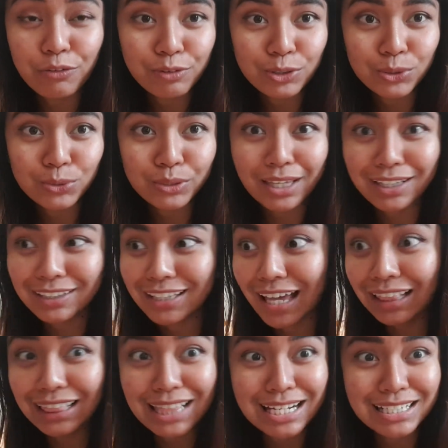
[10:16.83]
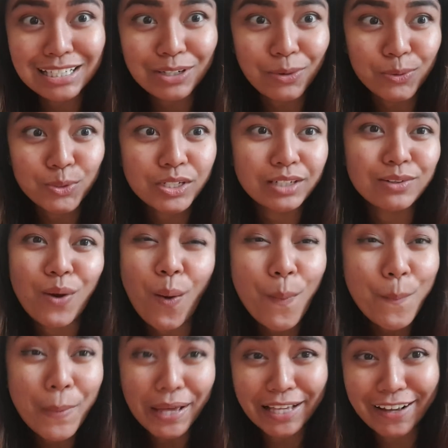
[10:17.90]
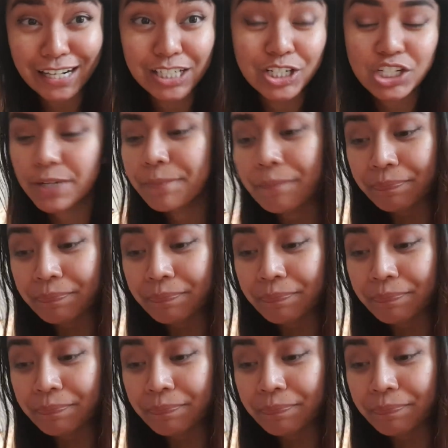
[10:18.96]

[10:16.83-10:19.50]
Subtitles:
overlooking the Atlantic Ocean. Oh my gosh.